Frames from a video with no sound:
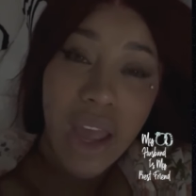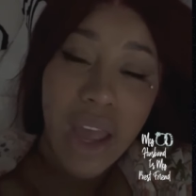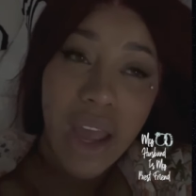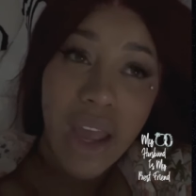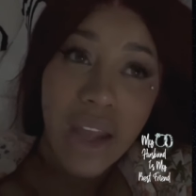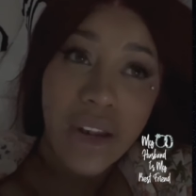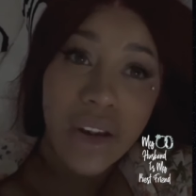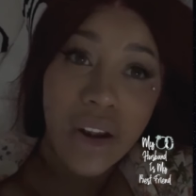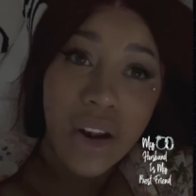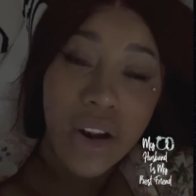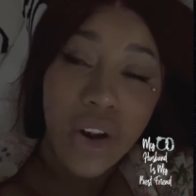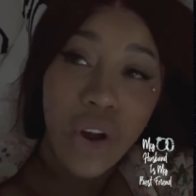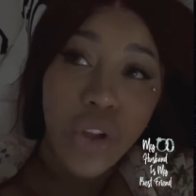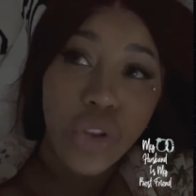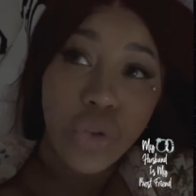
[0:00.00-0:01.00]
and
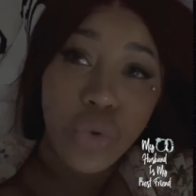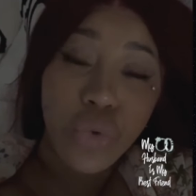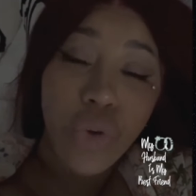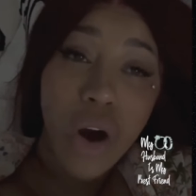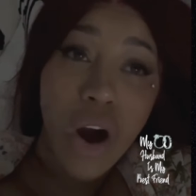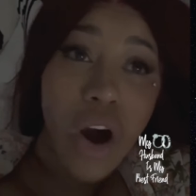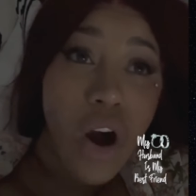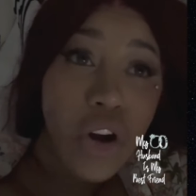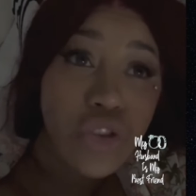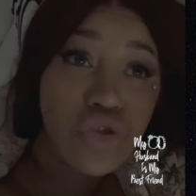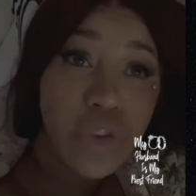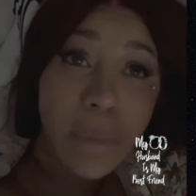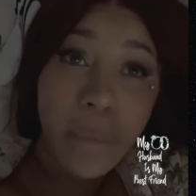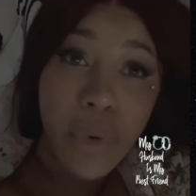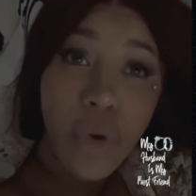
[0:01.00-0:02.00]
look through
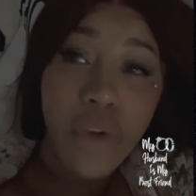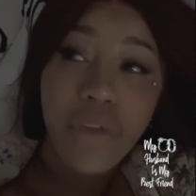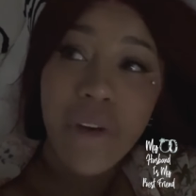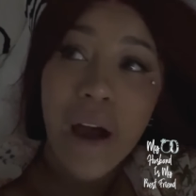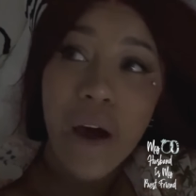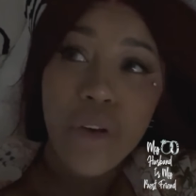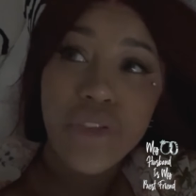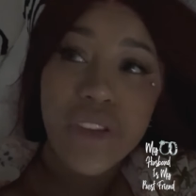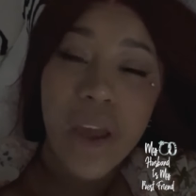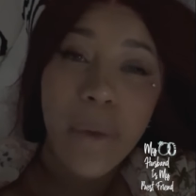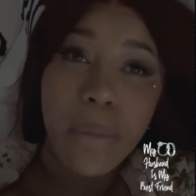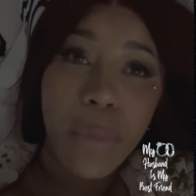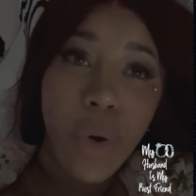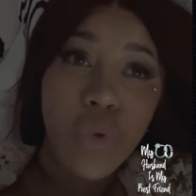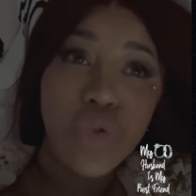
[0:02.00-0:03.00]
100 profiles
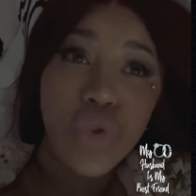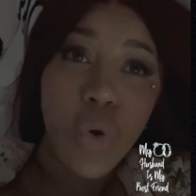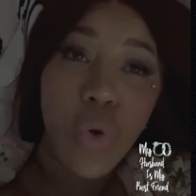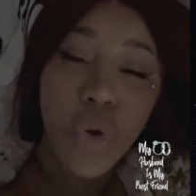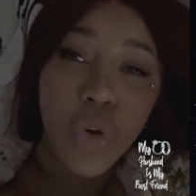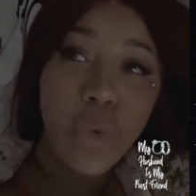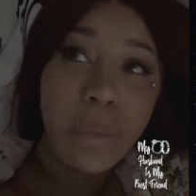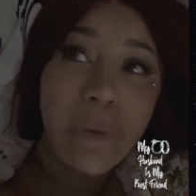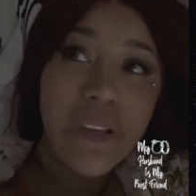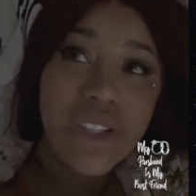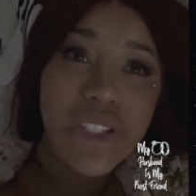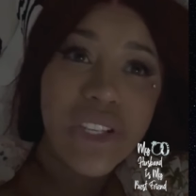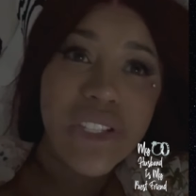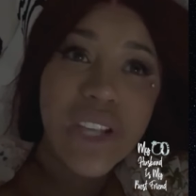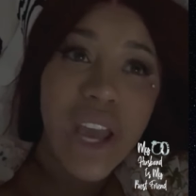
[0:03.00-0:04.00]
and post all you
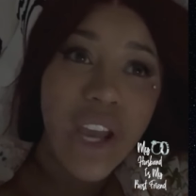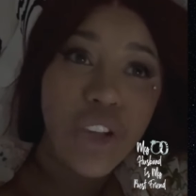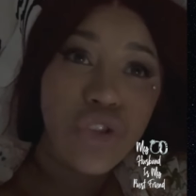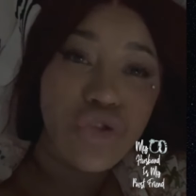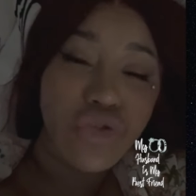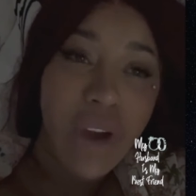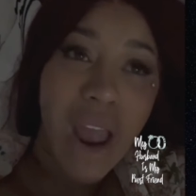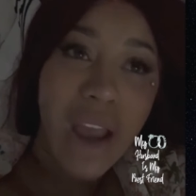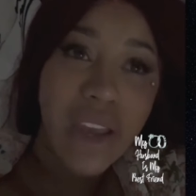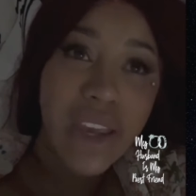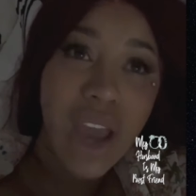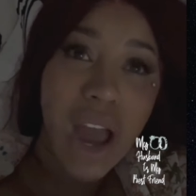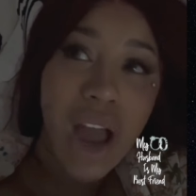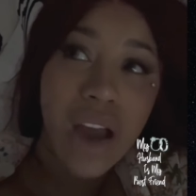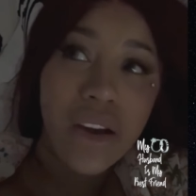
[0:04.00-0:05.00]
bitches and
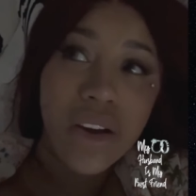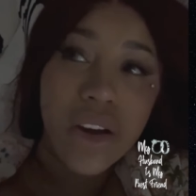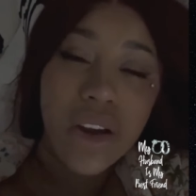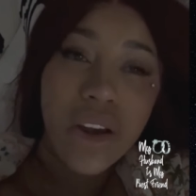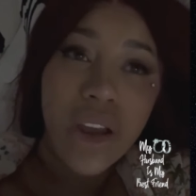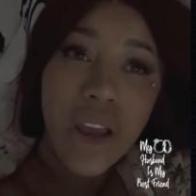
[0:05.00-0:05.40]
drag y'all.